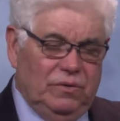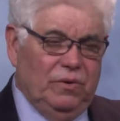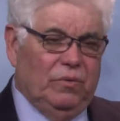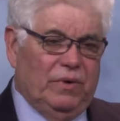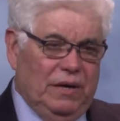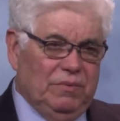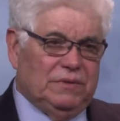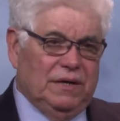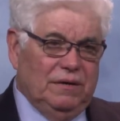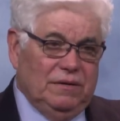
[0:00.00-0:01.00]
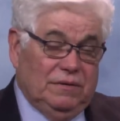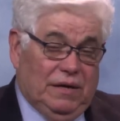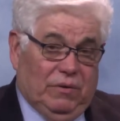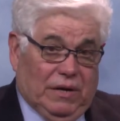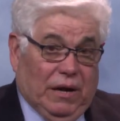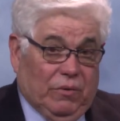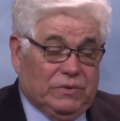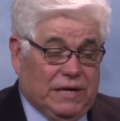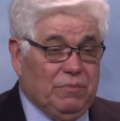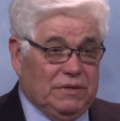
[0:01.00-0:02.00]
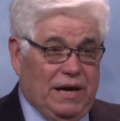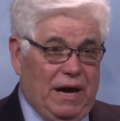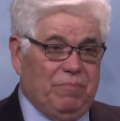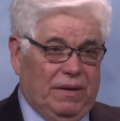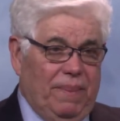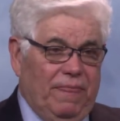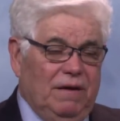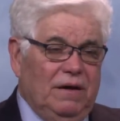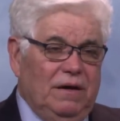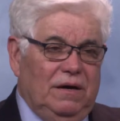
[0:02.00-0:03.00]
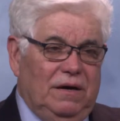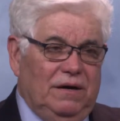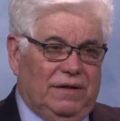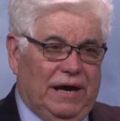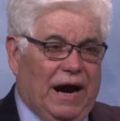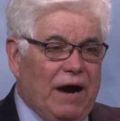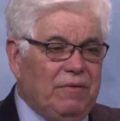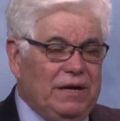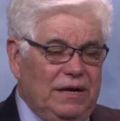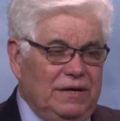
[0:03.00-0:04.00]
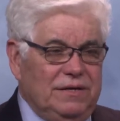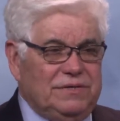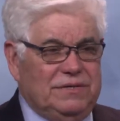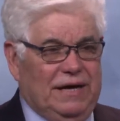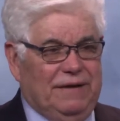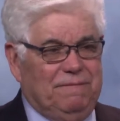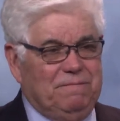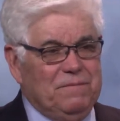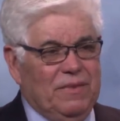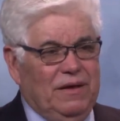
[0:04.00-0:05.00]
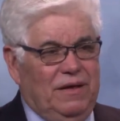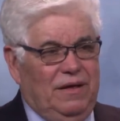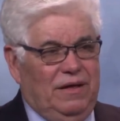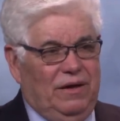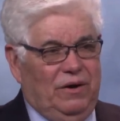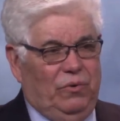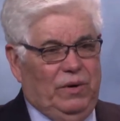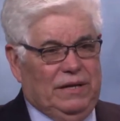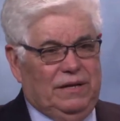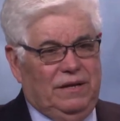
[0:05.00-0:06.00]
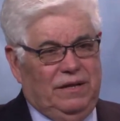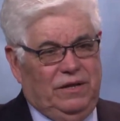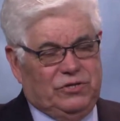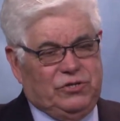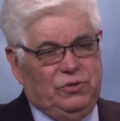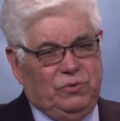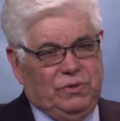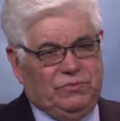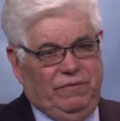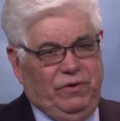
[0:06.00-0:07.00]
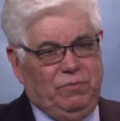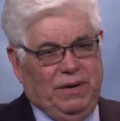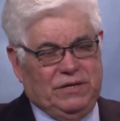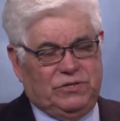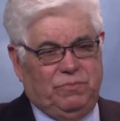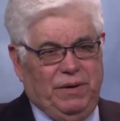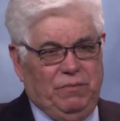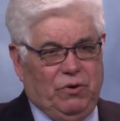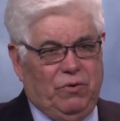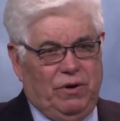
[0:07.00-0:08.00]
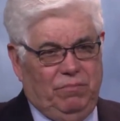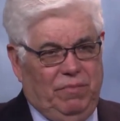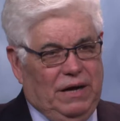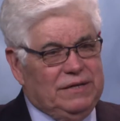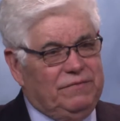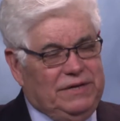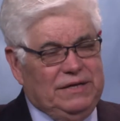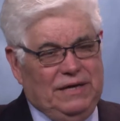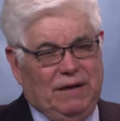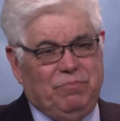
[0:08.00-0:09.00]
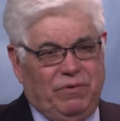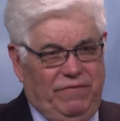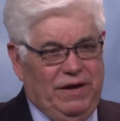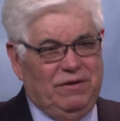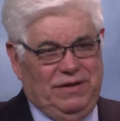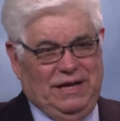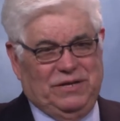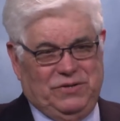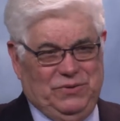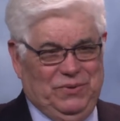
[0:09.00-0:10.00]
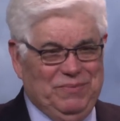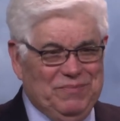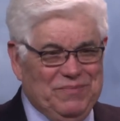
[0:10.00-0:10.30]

we were able to, it, it was able to happen. Uh, the irony is that when the suit was reviewed by the Supreme Court, MALDEF did not prevail in that suit.